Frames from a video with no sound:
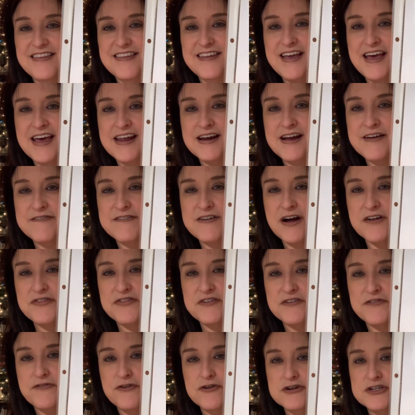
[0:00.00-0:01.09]
and I've got the
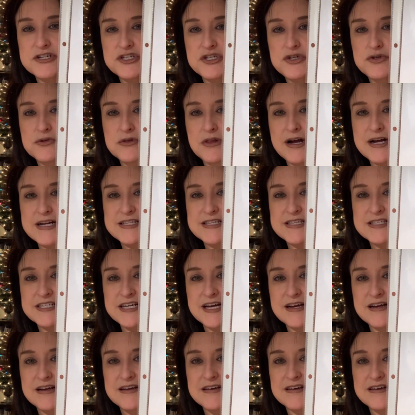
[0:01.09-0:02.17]
first two lines
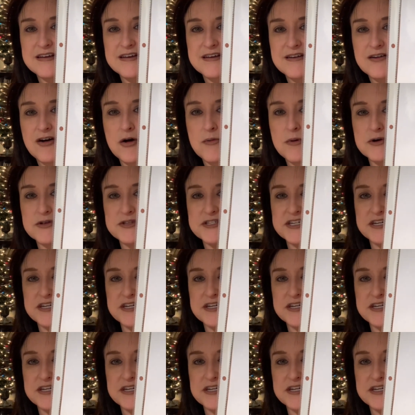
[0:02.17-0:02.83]
done, almost